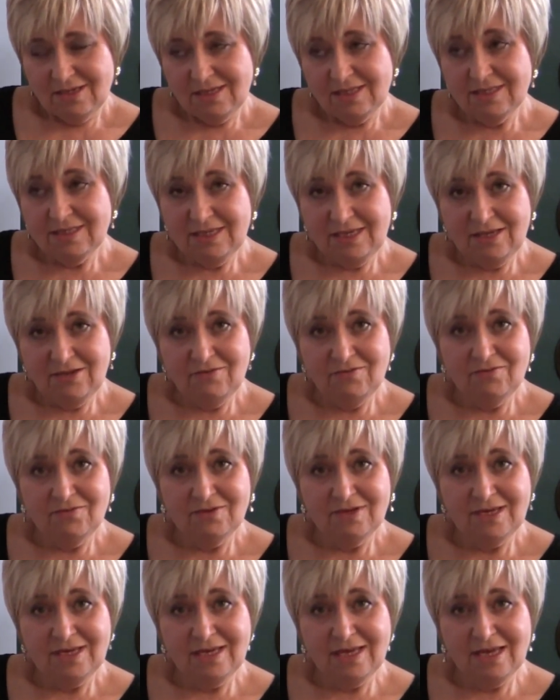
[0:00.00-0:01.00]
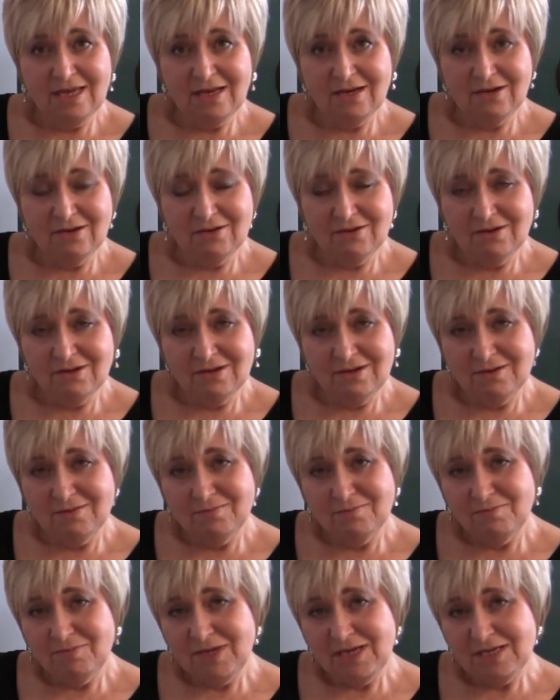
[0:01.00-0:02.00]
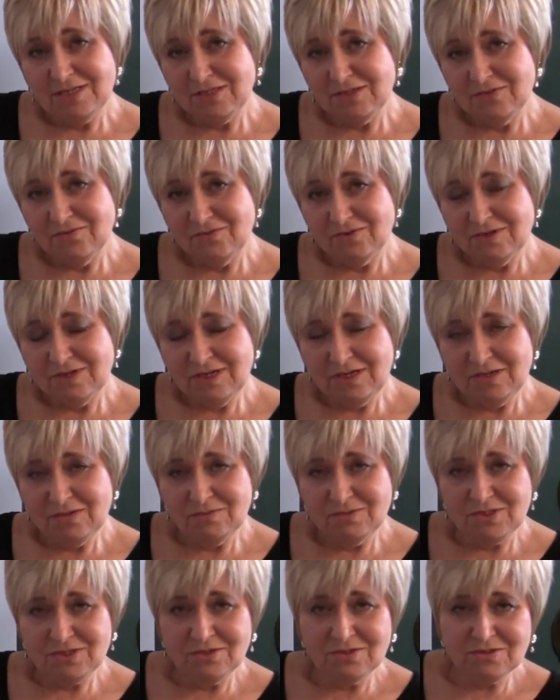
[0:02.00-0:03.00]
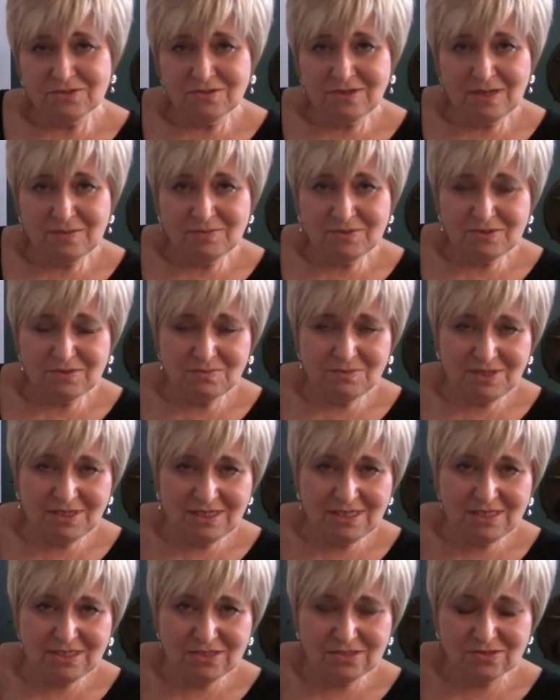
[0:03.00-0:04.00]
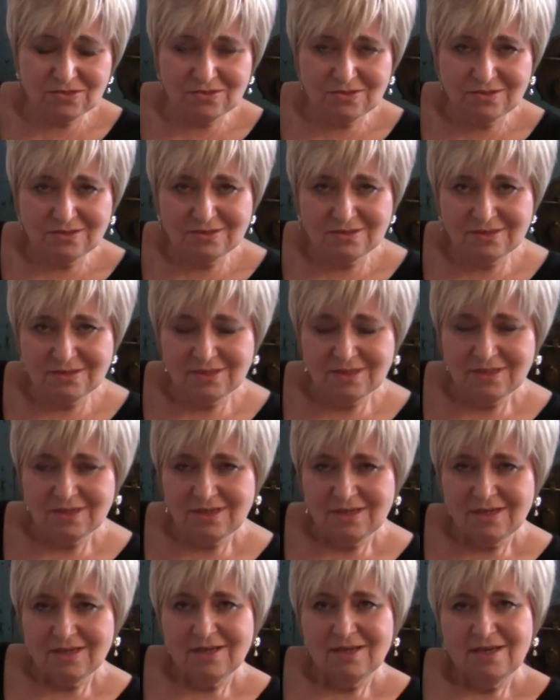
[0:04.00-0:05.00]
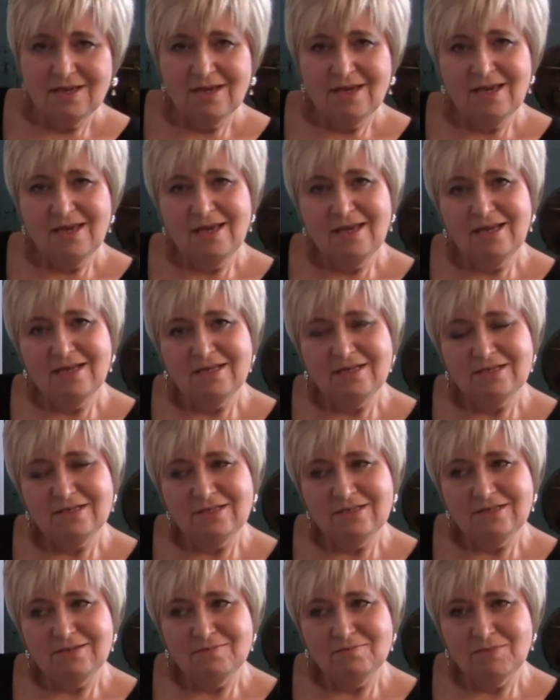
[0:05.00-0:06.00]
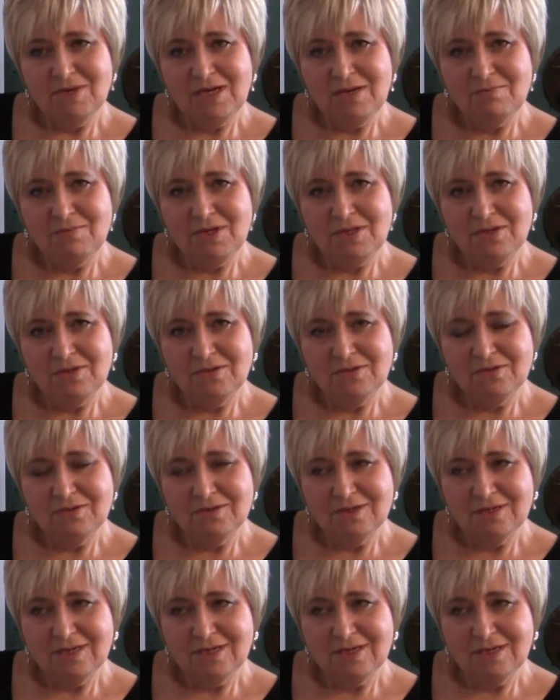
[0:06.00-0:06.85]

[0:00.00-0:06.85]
leave again on Passover night, which also happened to be Easter, and my mother